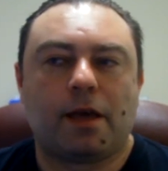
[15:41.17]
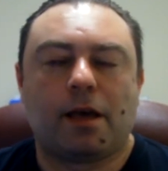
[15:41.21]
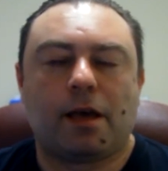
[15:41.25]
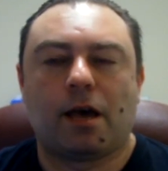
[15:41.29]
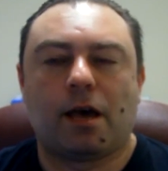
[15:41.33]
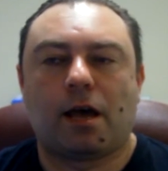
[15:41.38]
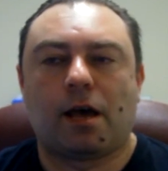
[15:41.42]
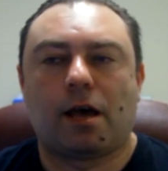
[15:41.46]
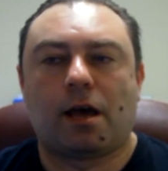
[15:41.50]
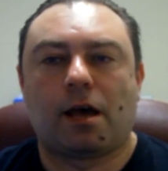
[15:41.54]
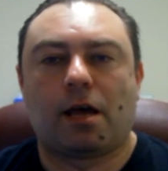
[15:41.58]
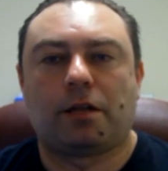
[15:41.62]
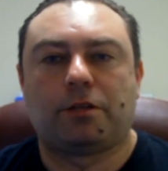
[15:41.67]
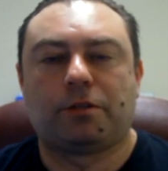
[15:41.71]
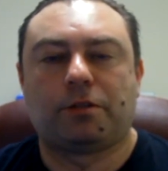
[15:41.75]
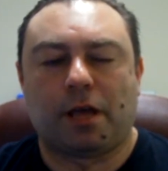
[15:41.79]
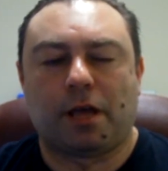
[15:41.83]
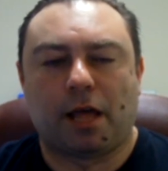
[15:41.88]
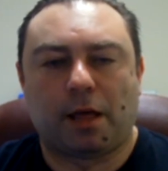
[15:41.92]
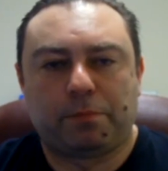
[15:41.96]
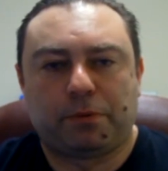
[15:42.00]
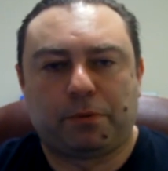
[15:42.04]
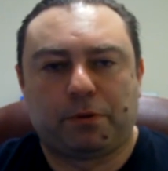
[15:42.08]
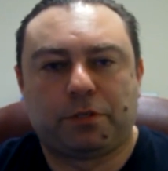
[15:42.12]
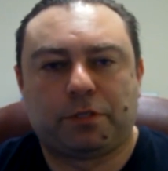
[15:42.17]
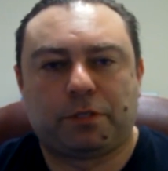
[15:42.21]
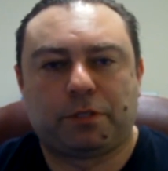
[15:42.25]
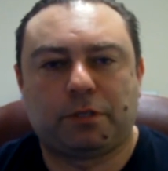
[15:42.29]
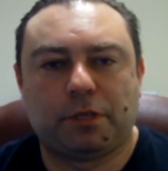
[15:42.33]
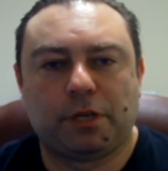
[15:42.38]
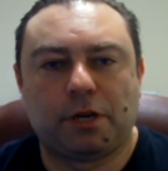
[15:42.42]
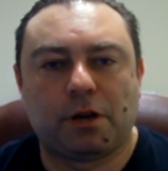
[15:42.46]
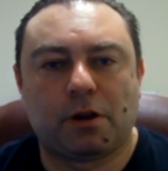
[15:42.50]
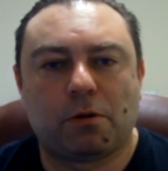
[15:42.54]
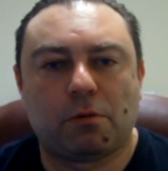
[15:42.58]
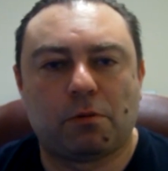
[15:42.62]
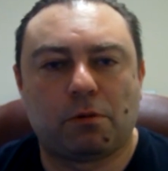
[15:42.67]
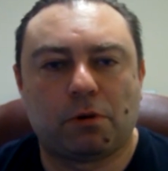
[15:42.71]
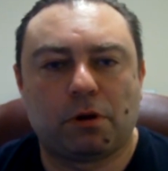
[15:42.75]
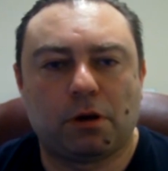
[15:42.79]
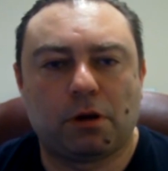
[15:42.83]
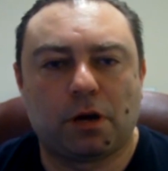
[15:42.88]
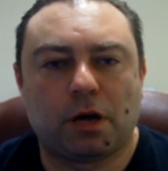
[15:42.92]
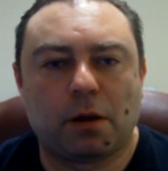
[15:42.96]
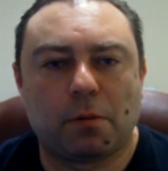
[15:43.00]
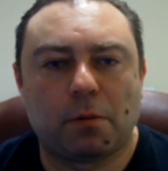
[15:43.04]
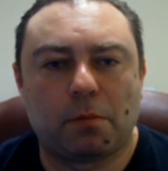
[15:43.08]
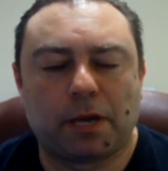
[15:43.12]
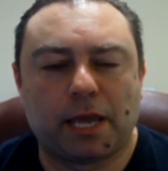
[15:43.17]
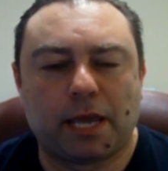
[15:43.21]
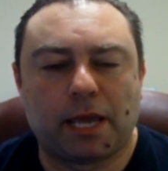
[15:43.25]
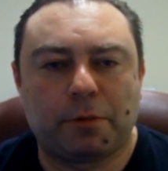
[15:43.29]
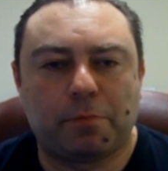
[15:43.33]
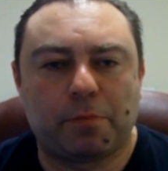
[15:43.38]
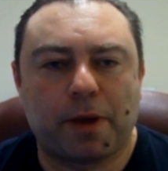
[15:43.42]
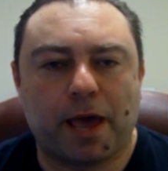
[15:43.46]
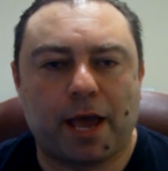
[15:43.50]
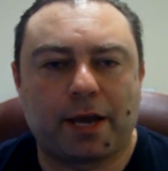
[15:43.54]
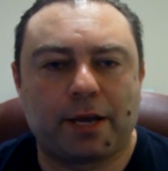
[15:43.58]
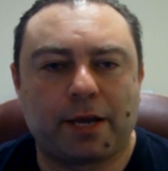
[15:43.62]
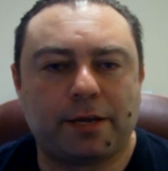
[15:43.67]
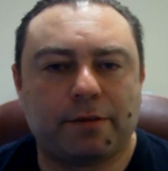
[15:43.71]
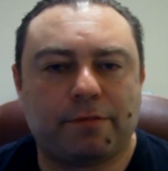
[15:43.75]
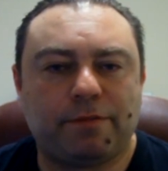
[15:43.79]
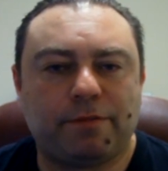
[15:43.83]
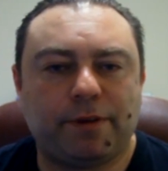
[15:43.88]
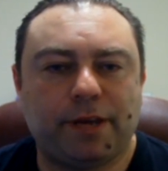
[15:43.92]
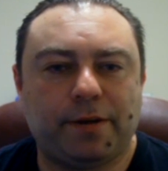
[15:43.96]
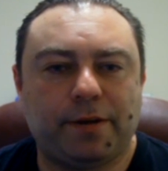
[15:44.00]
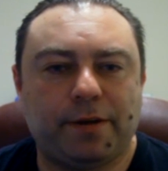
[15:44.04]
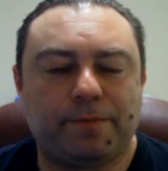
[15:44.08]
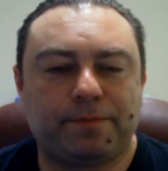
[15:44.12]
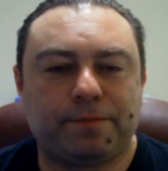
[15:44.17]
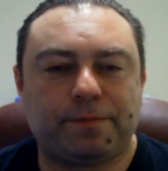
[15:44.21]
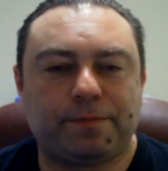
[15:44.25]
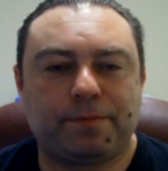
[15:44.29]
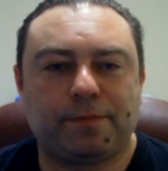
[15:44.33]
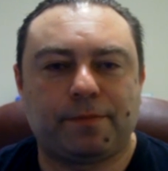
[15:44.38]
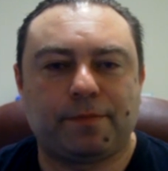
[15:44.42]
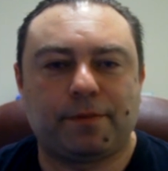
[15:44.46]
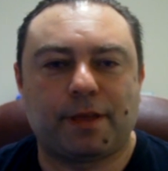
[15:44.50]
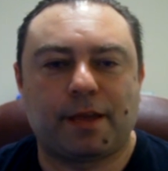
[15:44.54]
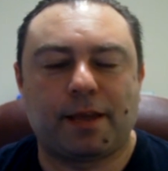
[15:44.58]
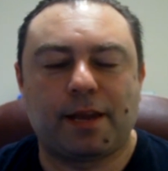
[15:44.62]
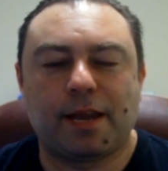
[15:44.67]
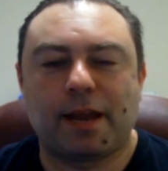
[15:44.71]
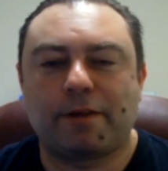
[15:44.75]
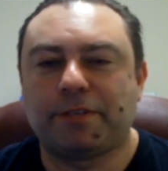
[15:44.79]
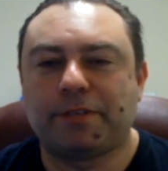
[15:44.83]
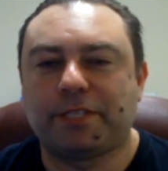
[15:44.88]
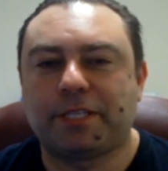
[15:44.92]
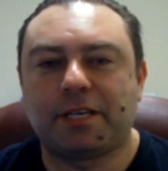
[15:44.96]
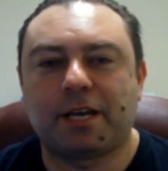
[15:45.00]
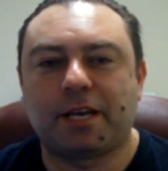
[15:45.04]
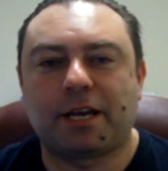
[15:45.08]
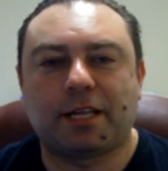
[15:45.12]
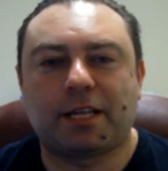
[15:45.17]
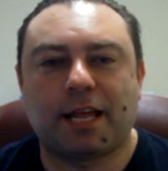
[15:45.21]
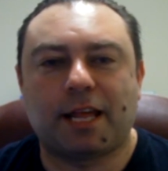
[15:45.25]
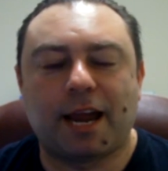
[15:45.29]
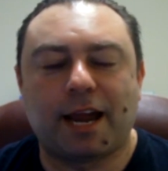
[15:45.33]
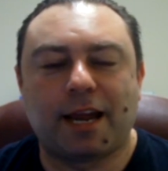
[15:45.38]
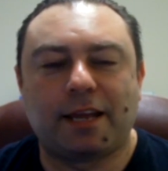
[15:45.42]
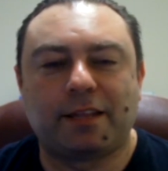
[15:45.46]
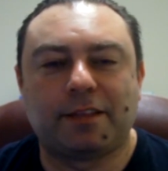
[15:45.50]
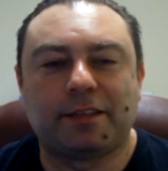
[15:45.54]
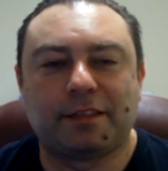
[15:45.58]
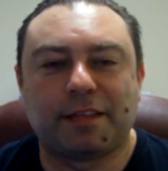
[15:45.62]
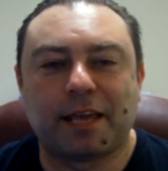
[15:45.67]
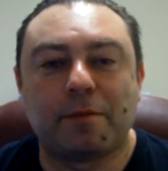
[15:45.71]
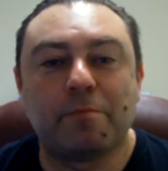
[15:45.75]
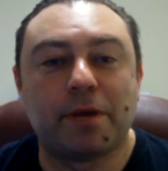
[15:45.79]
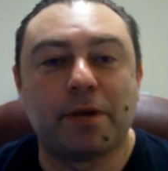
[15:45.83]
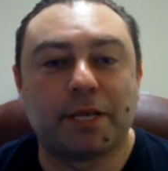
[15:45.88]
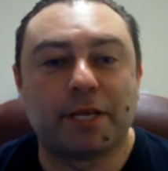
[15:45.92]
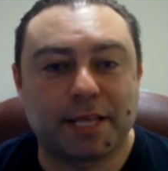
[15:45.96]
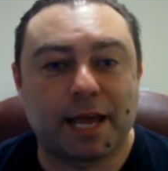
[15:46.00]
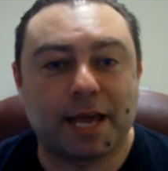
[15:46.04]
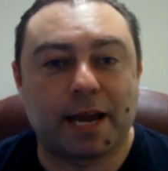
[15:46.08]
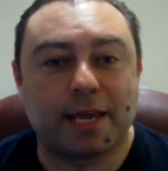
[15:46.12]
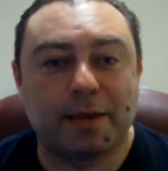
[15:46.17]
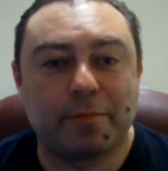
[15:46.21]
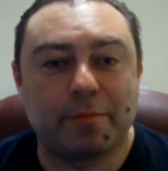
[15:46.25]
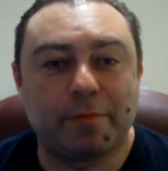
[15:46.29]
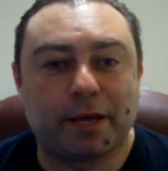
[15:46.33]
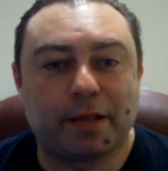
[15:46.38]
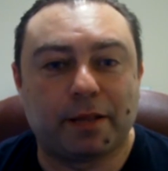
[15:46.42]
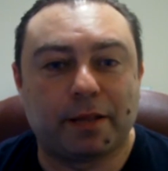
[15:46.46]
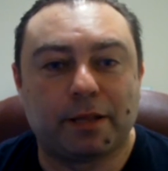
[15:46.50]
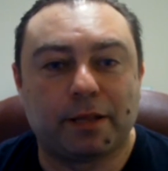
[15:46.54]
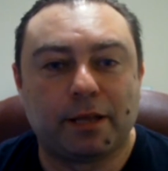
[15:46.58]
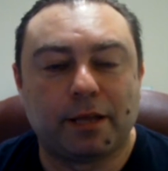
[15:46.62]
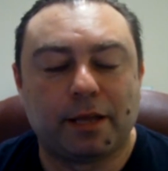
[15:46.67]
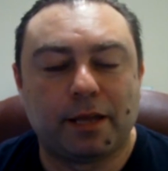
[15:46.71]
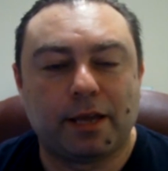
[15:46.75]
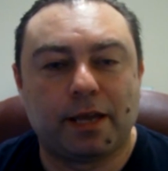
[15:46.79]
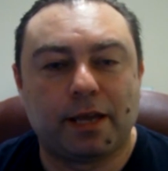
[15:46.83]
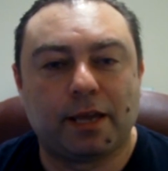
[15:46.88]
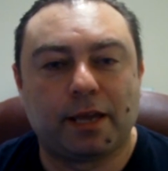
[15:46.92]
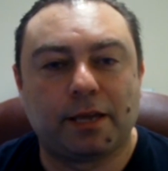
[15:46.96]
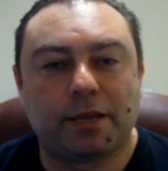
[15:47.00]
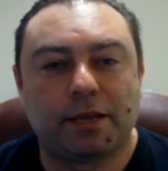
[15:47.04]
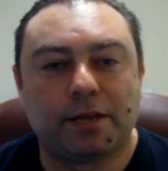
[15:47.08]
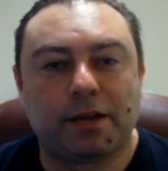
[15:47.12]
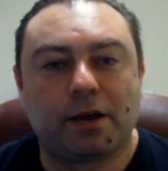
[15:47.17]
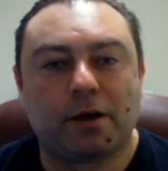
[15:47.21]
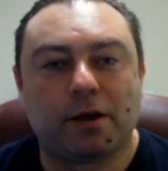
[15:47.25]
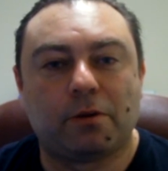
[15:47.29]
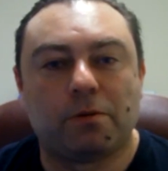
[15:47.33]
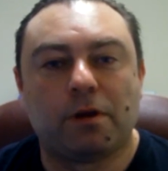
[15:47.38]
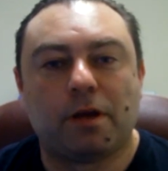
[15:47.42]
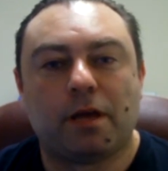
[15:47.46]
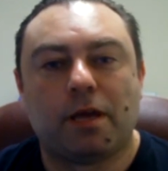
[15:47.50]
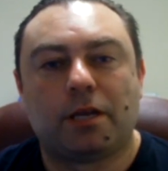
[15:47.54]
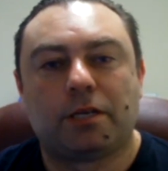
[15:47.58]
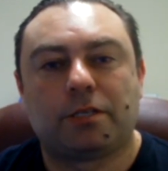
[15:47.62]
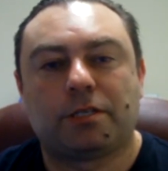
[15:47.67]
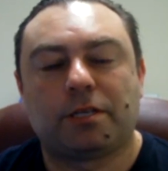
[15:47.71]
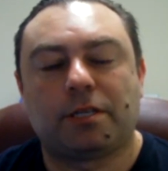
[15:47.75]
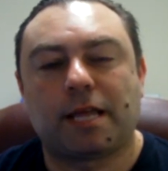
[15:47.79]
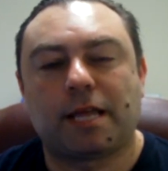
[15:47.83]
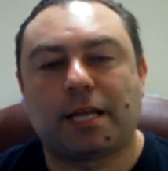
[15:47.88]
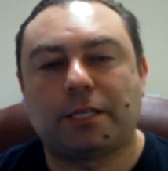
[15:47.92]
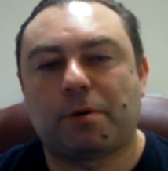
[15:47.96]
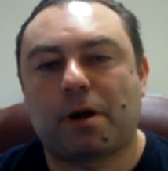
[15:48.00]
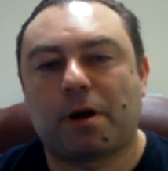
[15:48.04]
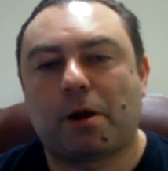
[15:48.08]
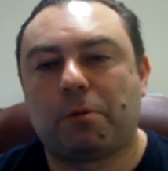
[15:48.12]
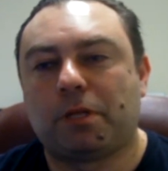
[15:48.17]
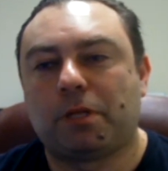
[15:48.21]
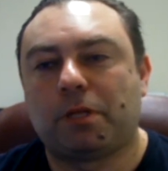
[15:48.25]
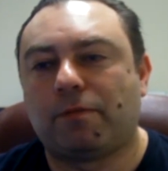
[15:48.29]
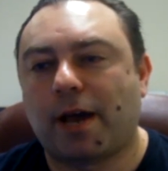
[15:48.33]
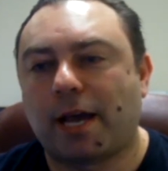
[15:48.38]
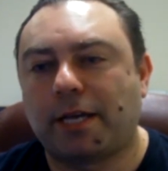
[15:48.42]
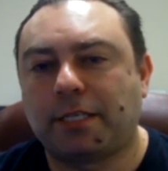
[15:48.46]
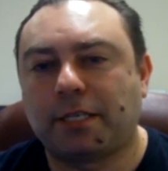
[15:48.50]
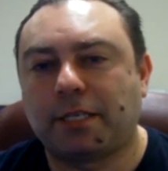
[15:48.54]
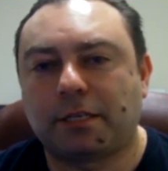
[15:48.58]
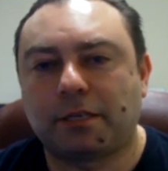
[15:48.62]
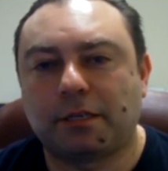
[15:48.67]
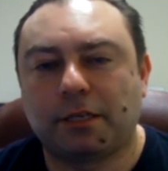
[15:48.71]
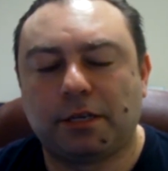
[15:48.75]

To help you, you know, get you back on your feet. Right. And every single client, they missed that email. Mm-hmm. They, you know, so that's what I would advise.